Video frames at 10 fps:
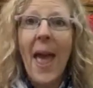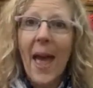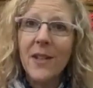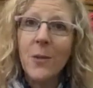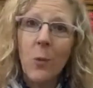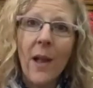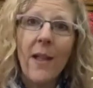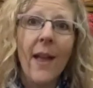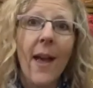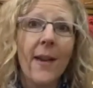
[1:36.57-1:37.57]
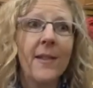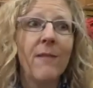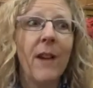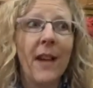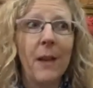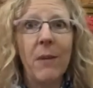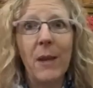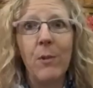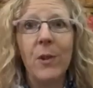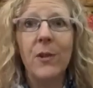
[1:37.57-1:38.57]
as well as inviting
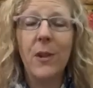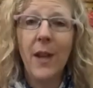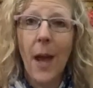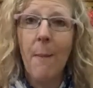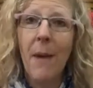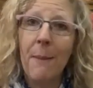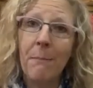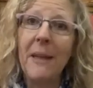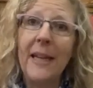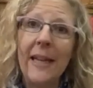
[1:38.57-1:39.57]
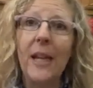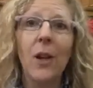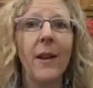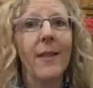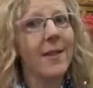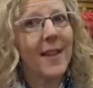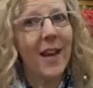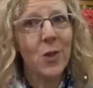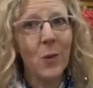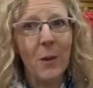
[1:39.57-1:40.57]
people to come and be here in the
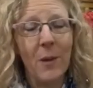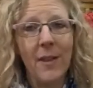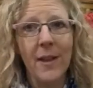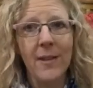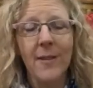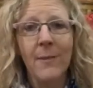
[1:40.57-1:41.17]
sanctuary with us.